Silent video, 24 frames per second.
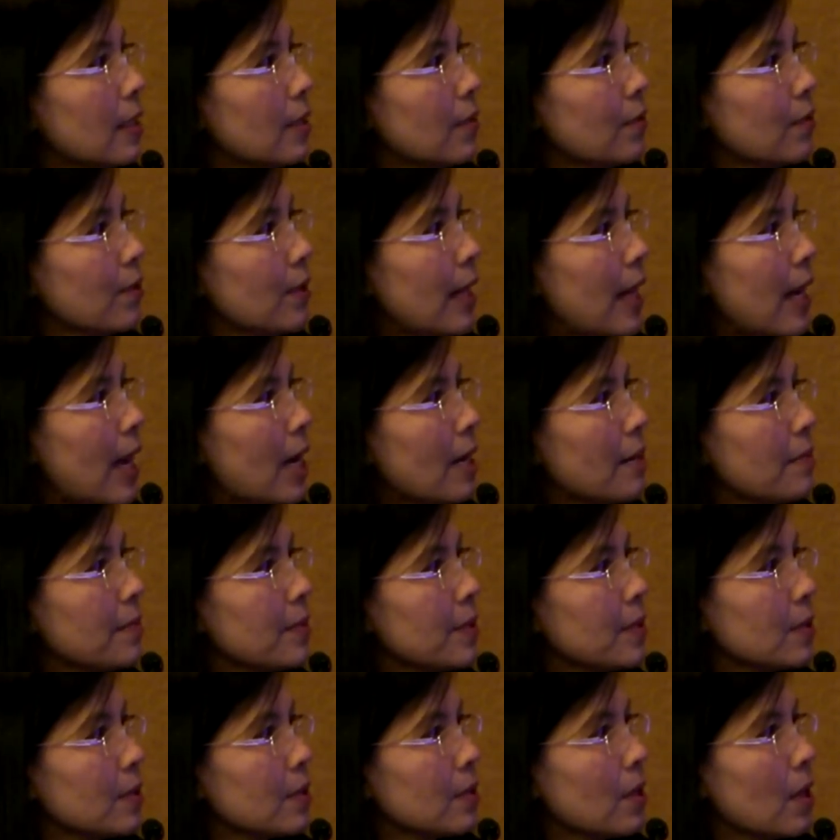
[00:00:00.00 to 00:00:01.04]

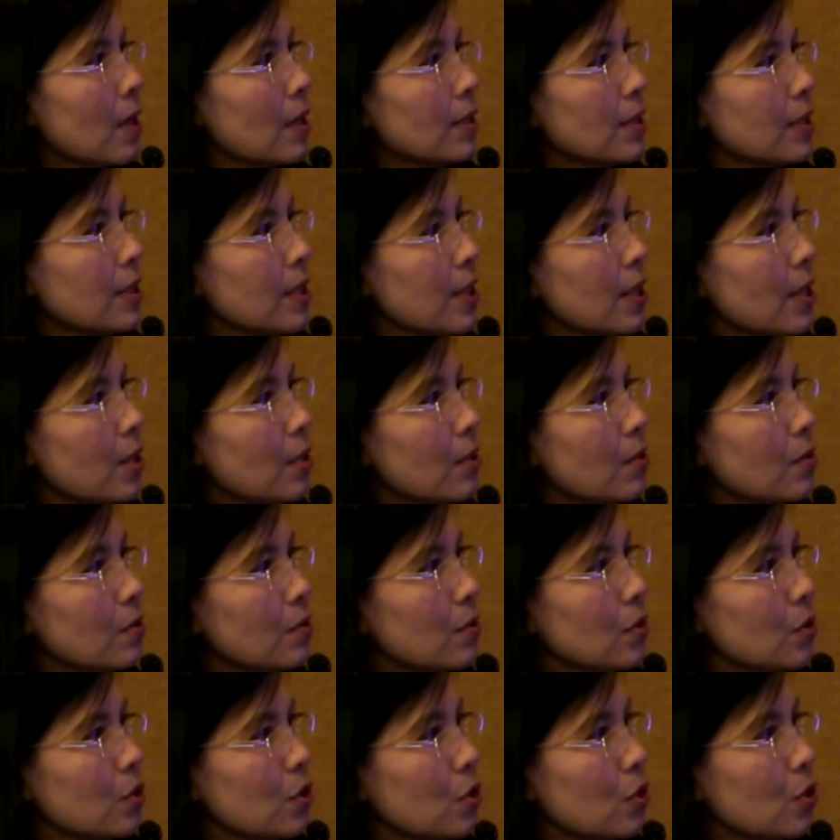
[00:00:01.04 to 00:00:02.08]
Relapse,
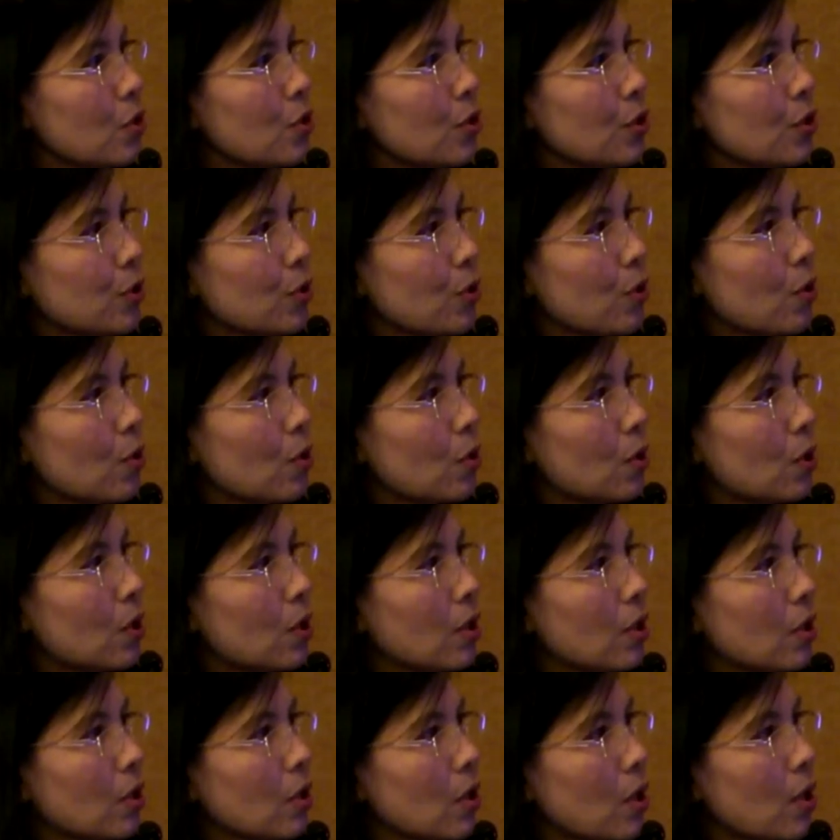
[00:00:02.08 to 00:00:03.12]
continuous use,
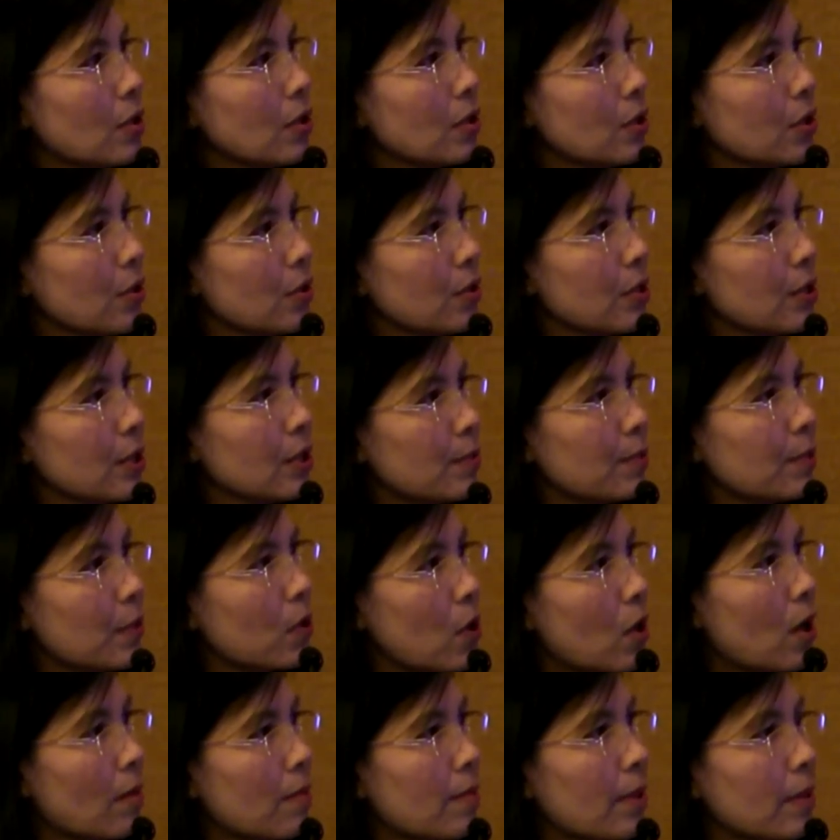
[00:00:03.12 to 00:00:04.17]
or continuous
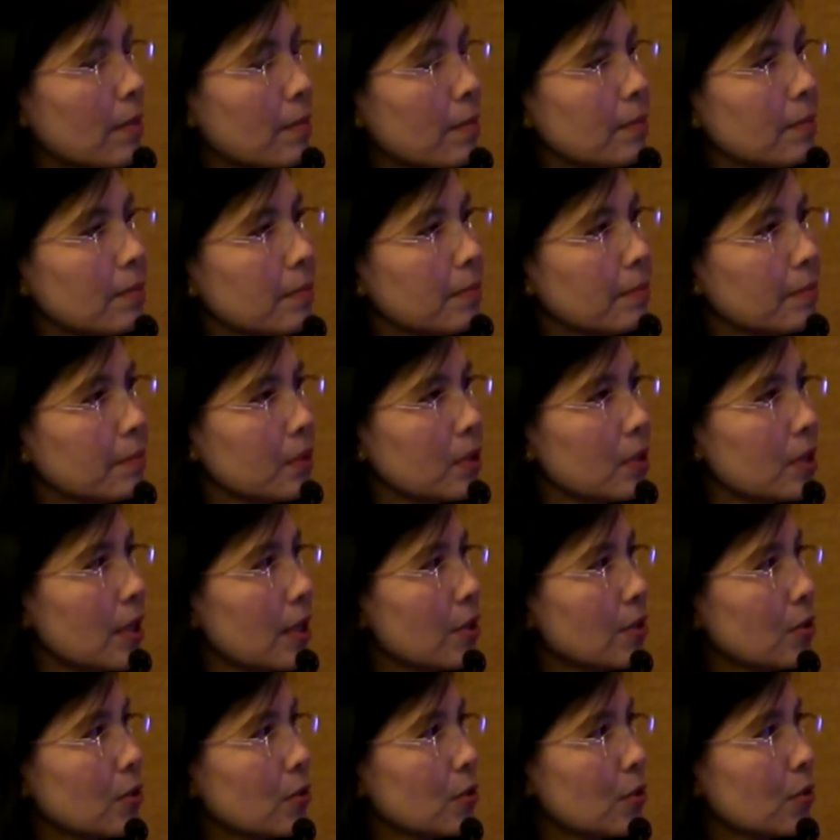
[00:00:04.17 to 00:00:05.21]
problem
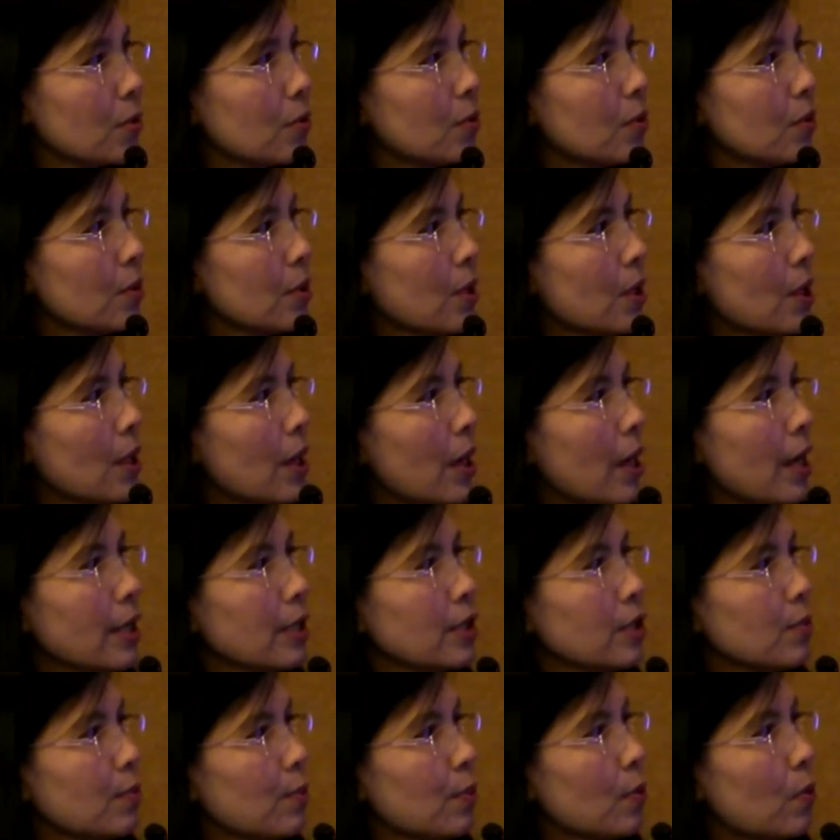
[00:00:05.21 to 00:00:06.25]
potential.
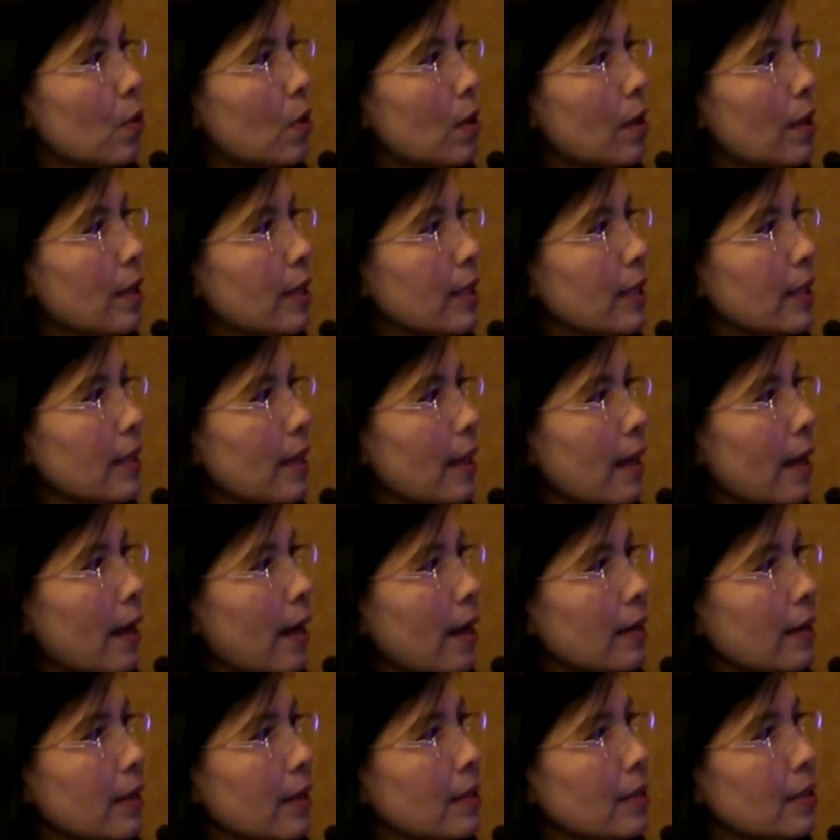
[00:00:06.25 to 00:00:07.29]
Exploring
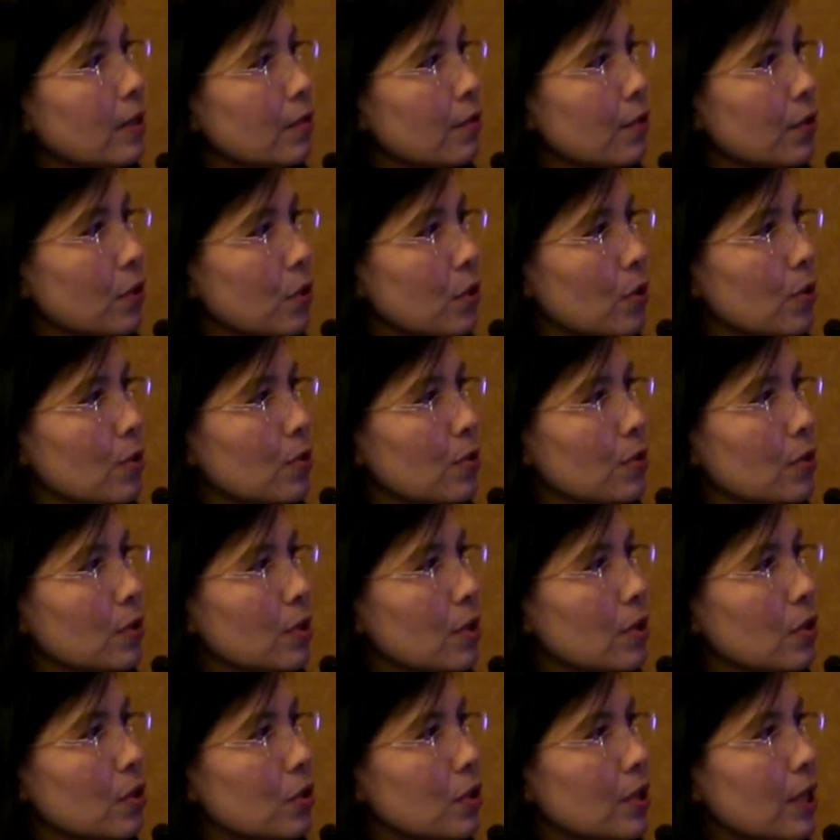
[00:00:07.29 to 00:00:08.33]
an individual's
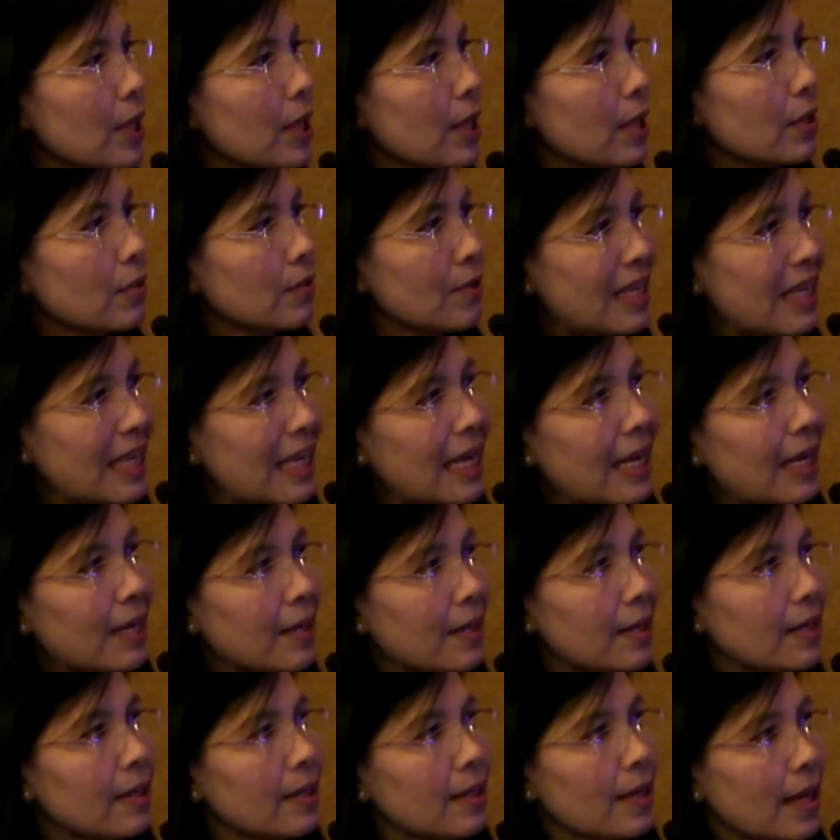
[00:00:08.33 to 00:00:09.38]
genetic
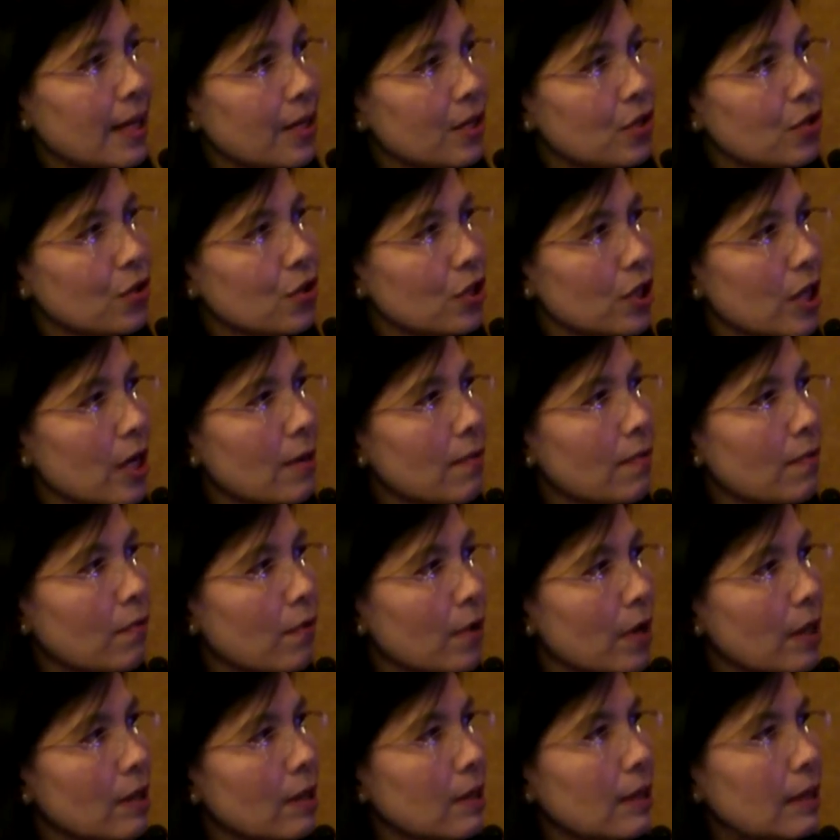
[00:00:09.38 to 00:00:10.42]
relationship
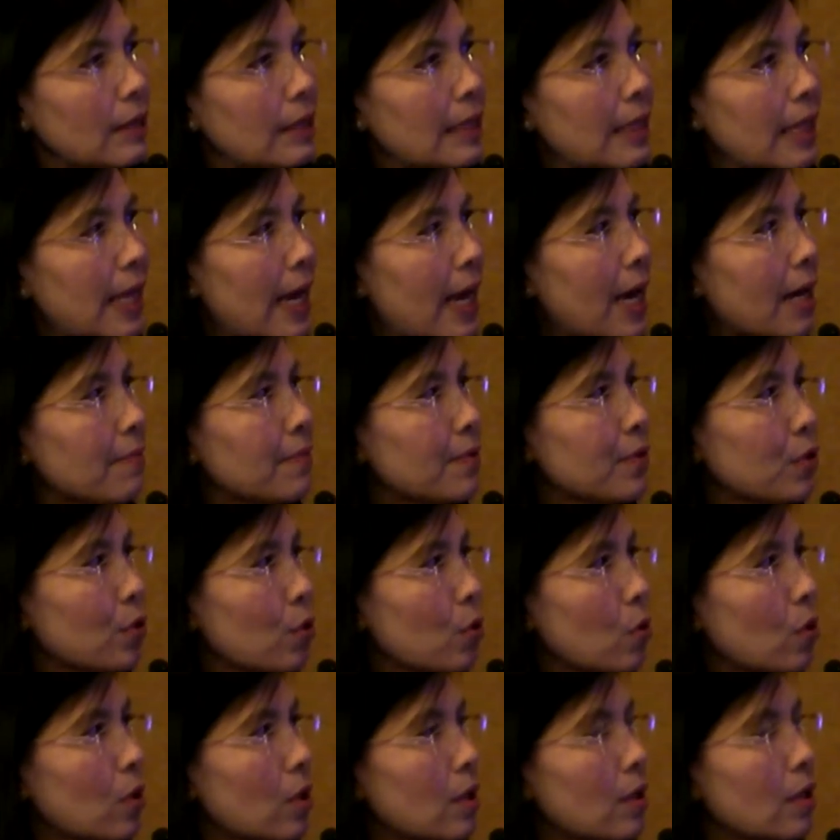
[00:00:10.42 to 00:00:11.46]
with relapse
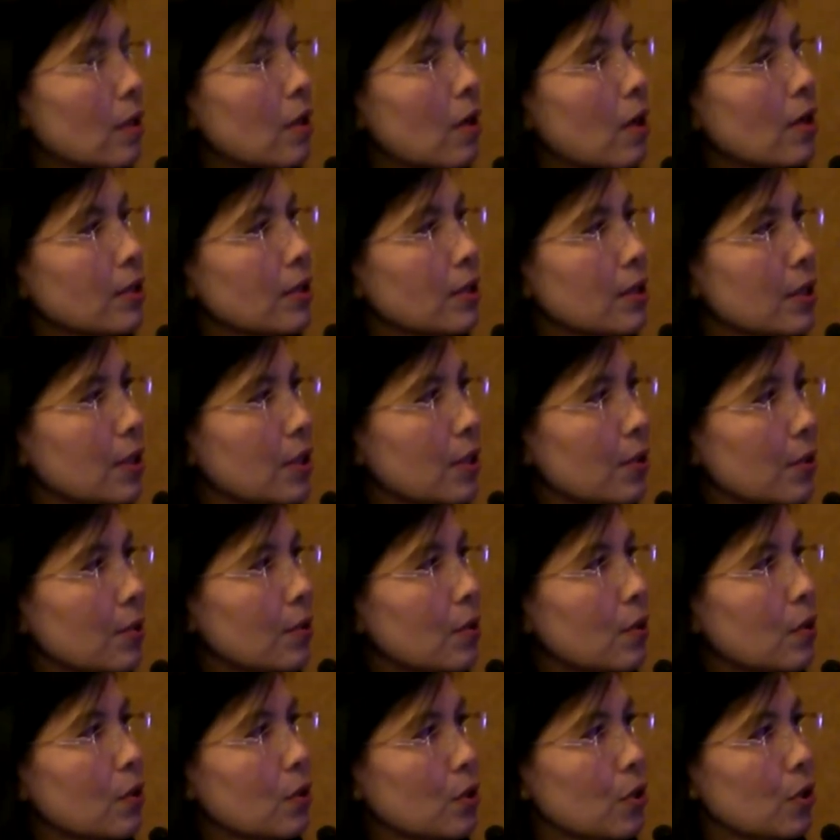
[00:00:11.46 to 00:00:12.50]
or continued
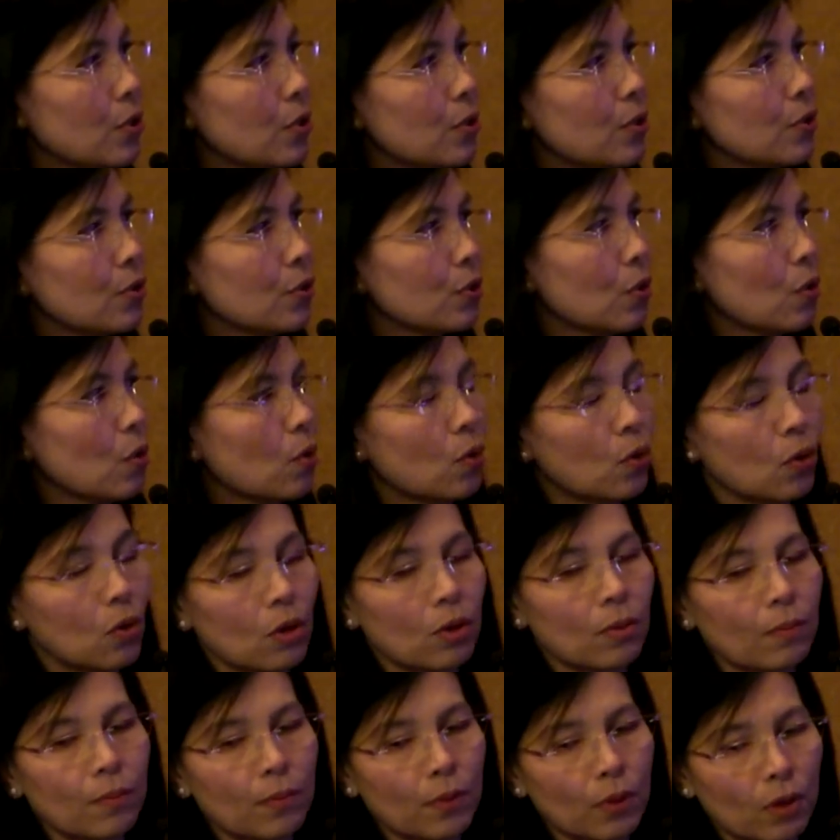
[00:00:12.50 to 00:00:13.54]
use
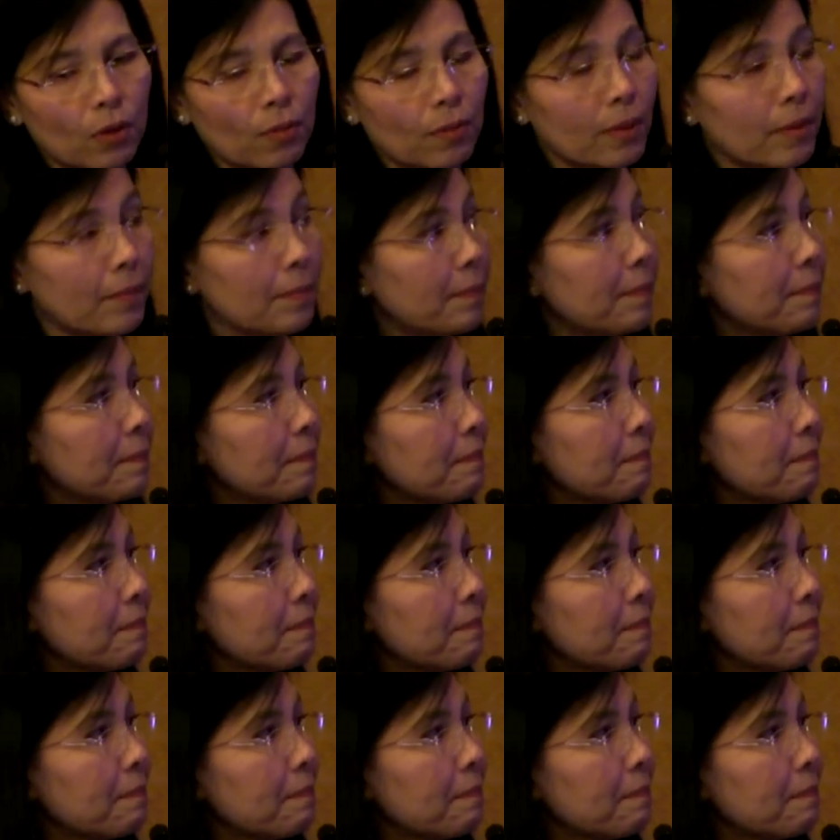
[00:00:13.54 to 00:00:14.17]
or problem.